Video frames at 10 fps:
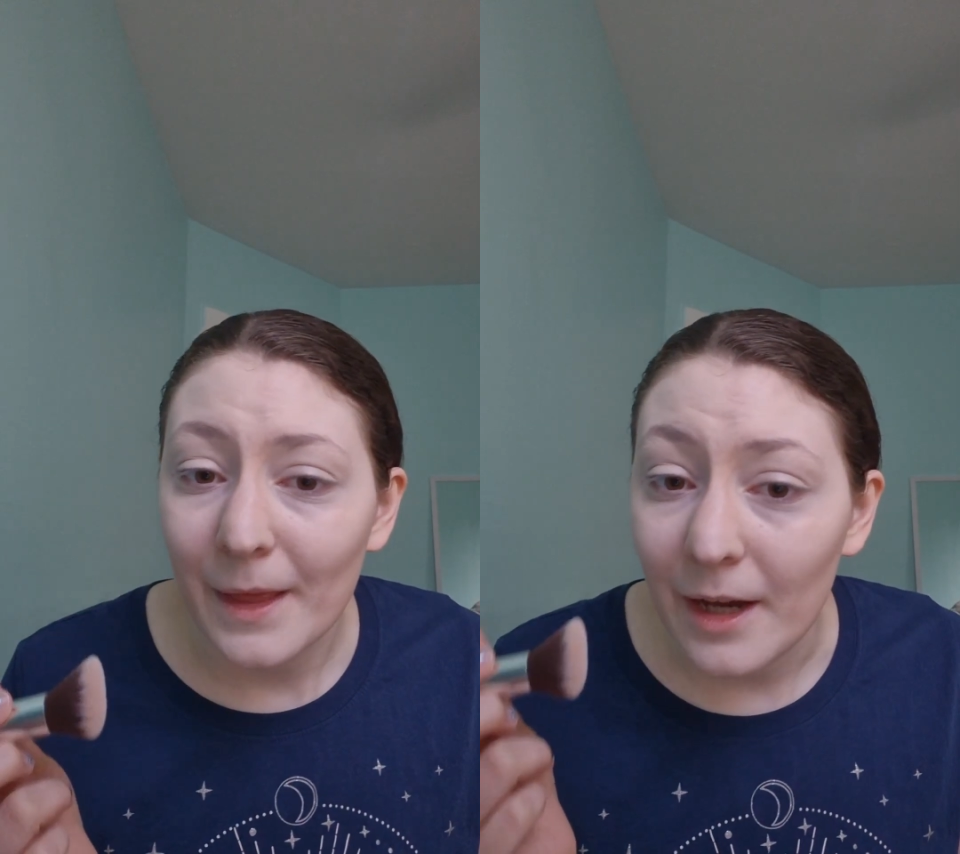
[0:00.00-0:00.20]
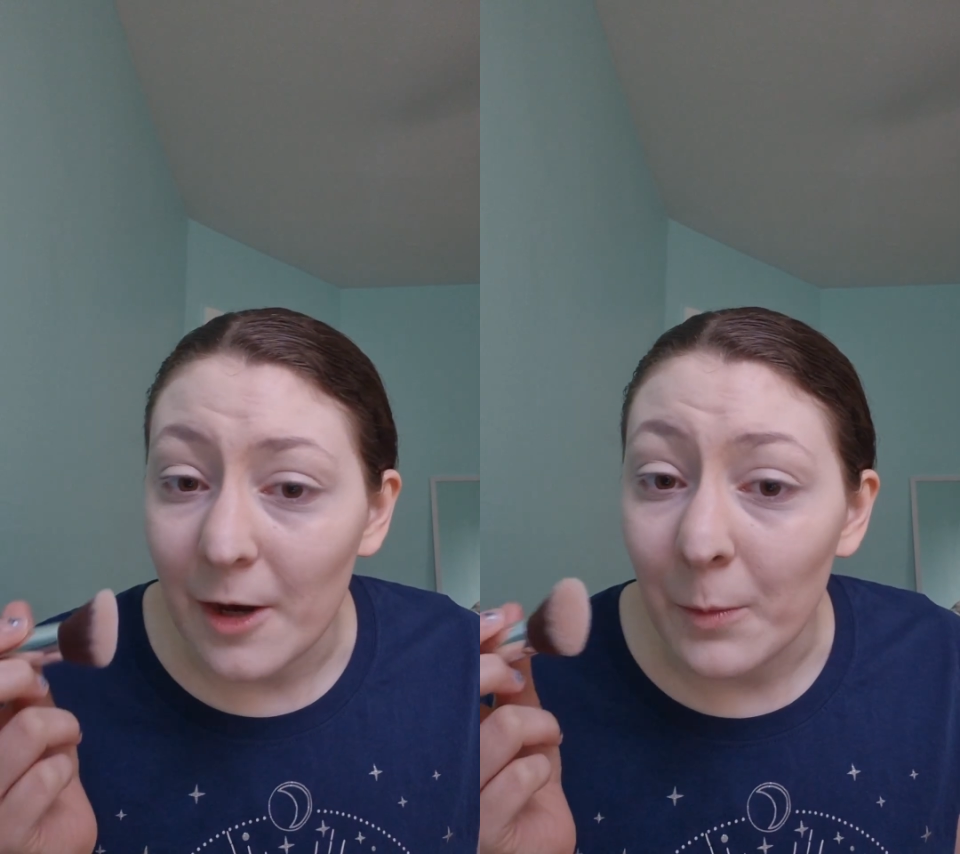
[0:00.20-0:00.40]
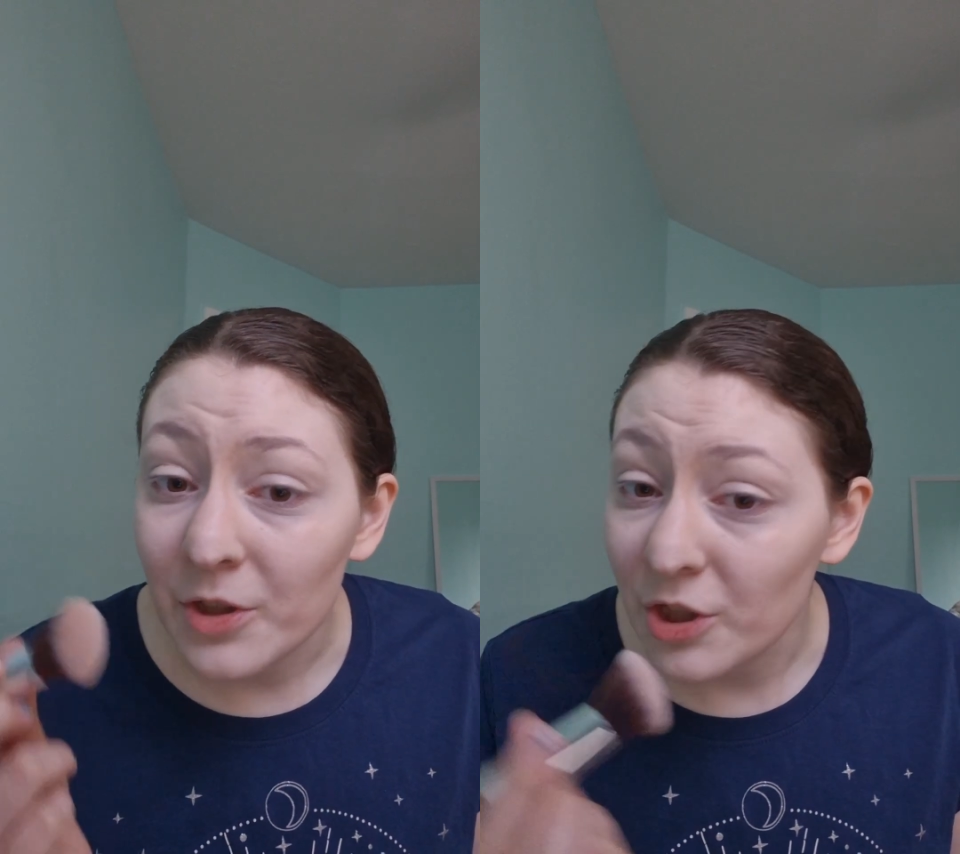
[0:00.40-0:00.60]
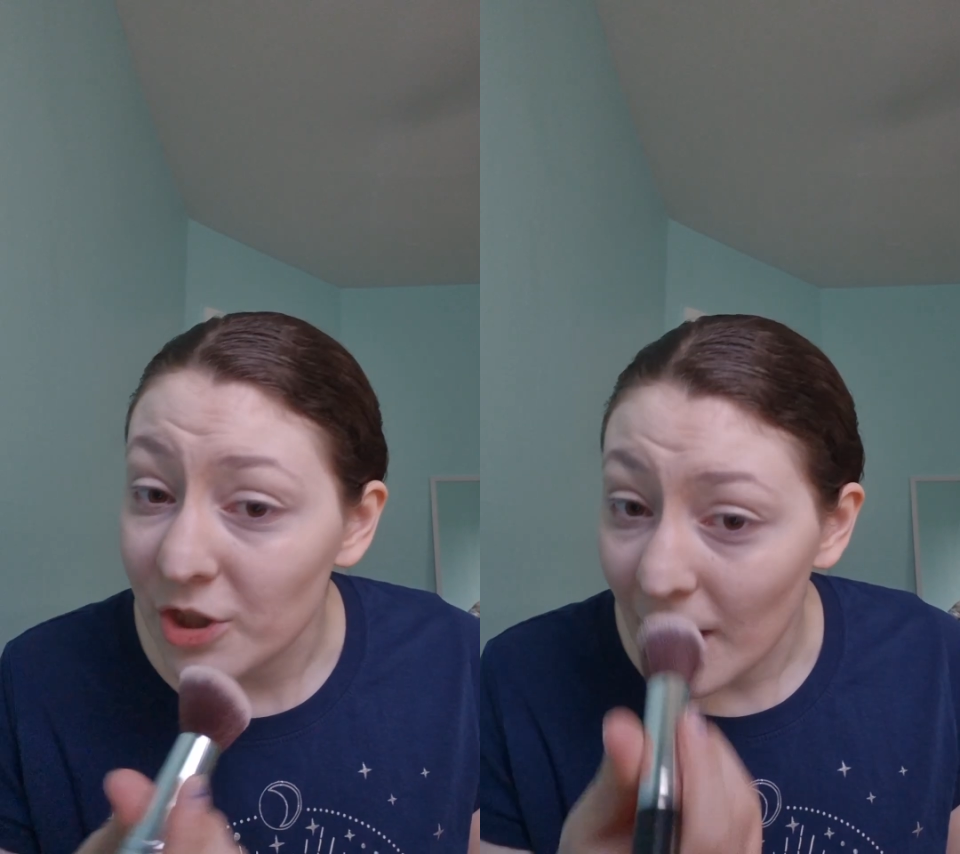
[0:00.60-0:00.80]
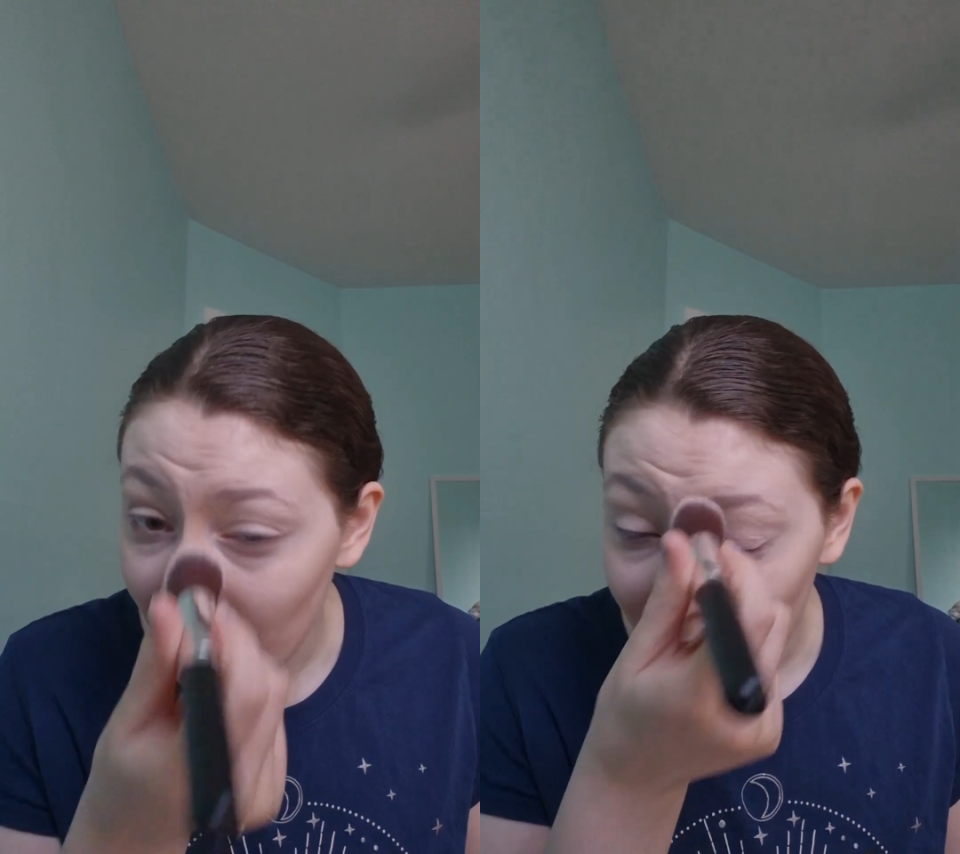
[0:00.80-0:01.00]
which is
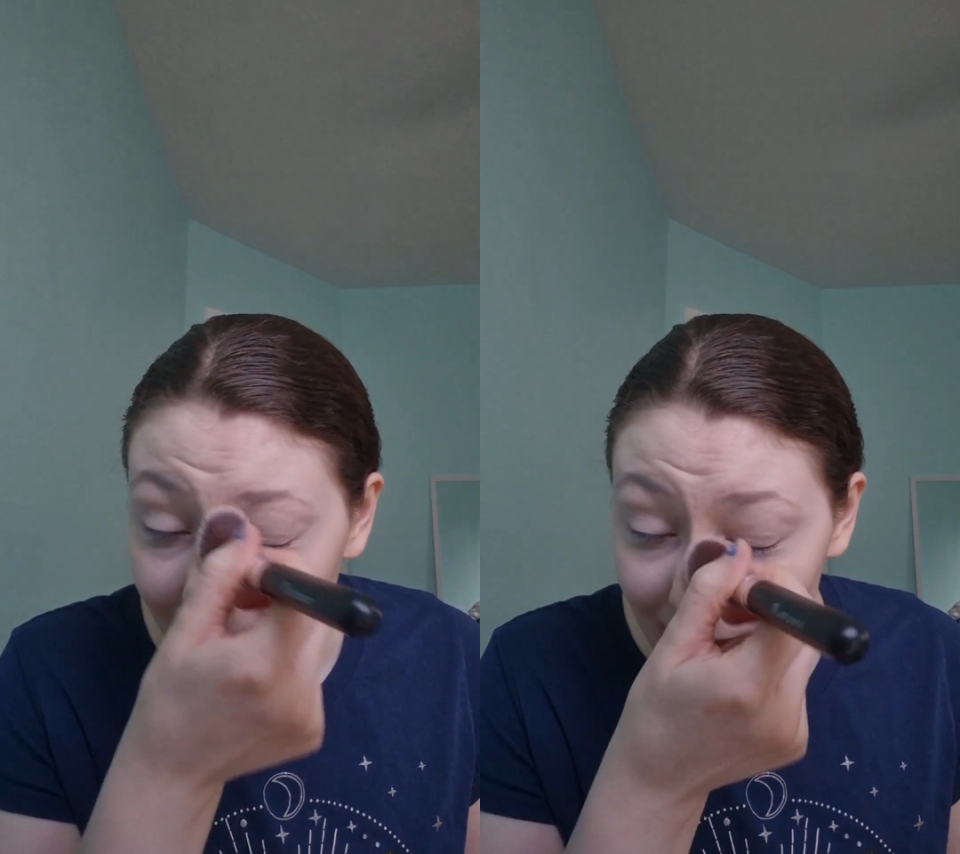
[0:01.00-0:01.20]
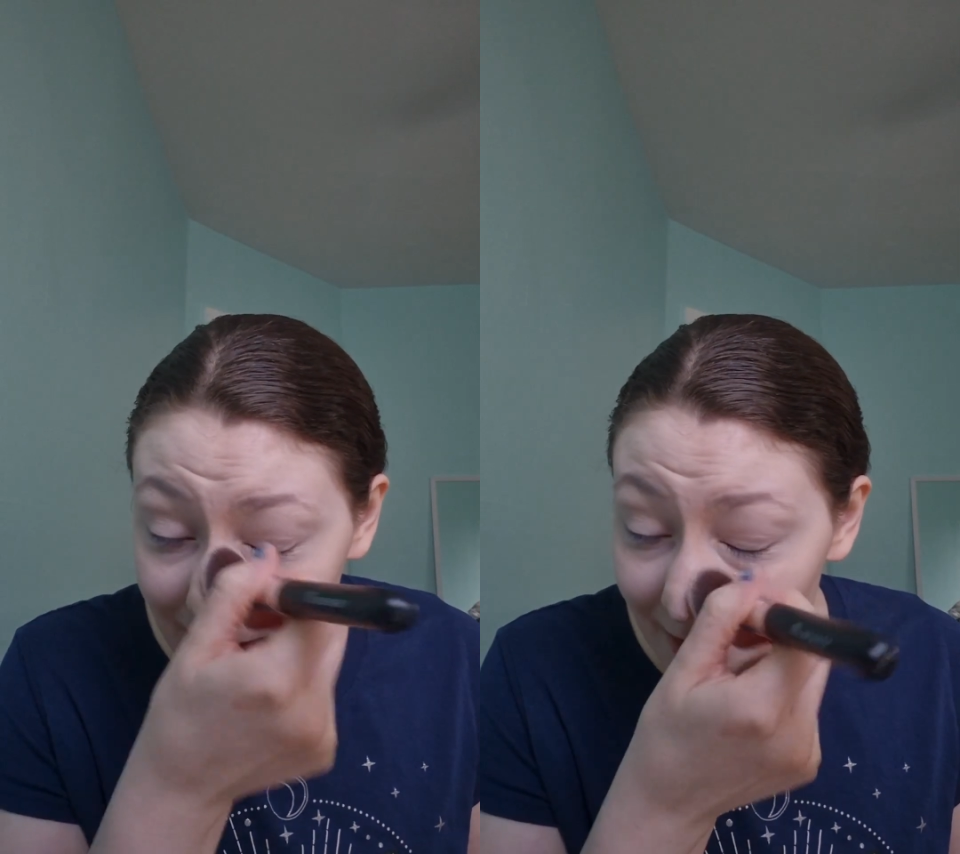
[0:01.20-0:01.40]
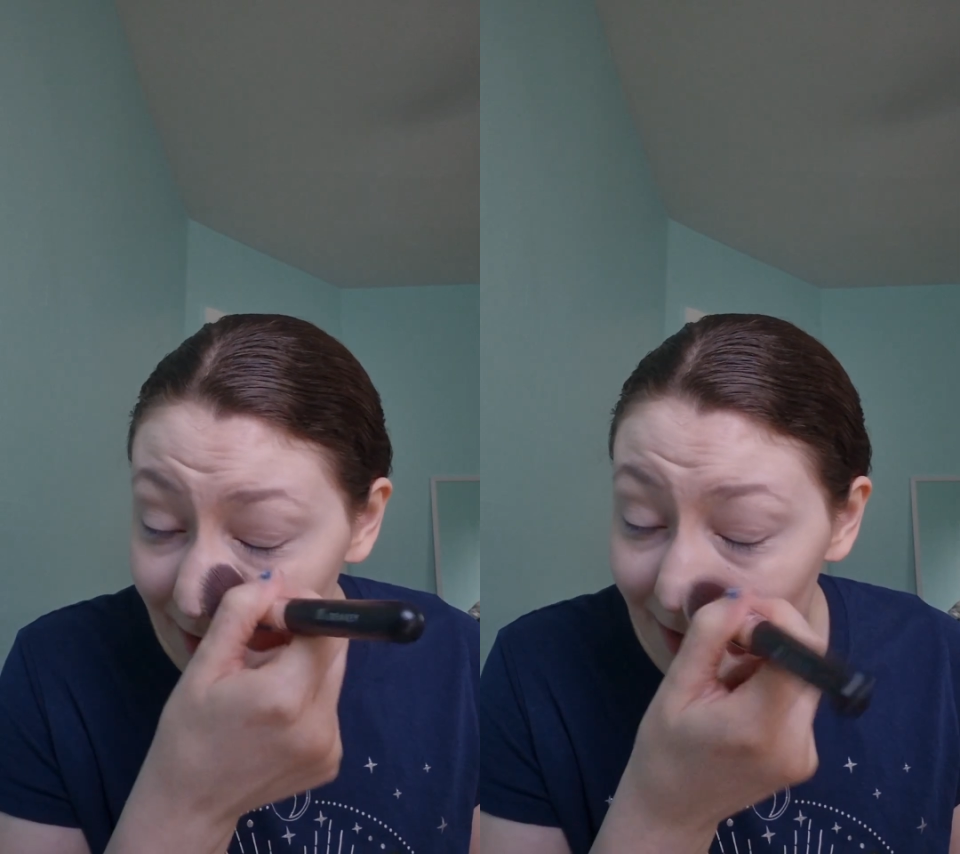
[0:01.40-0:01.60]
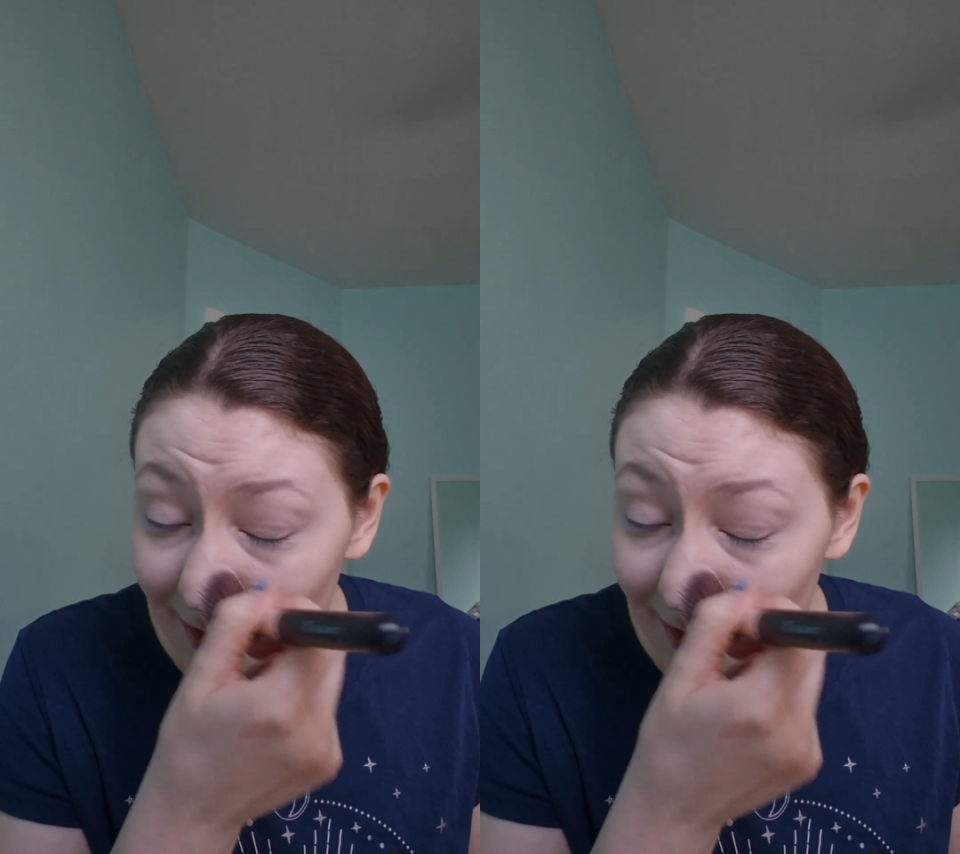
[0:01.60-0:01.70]
shocking because